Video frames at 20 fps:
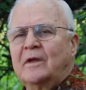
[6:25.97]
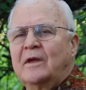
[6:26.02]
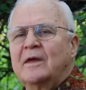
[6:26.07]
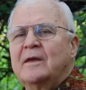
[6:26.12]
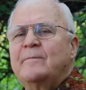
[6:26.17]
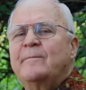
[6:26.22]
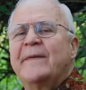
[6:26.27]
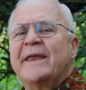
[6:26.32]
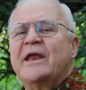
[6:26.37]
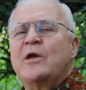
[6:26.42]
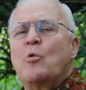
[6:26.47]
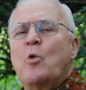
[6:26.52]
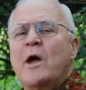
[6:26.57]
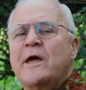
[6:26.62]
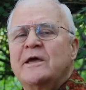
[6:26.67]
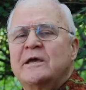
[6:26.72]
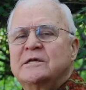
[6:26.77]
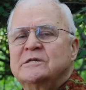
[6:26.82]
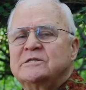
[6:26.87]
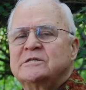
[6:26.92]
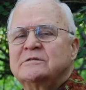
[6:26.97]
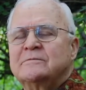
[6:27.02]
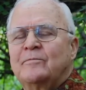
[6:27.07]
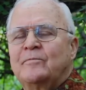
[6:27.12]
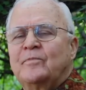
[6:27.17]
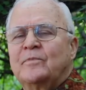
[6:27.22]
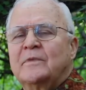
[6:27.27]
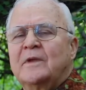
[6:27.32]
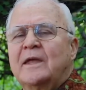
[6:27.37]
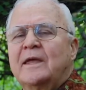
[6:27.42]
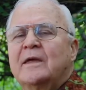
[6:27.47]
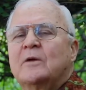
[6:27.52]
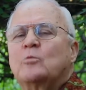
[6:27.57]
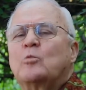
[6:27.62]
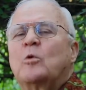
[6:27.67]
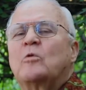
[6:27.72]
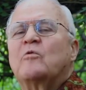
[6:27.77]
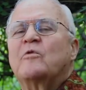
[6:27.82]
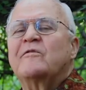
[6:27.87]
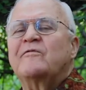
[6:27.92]
In many ways, it
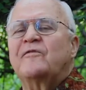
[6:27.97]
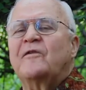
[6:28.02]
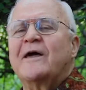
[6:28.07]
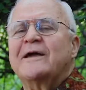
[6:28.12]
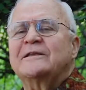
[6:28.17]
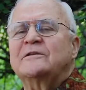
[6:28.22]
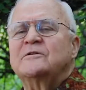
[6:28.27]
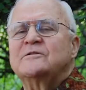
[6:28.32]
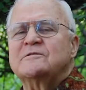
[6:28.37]
will reflect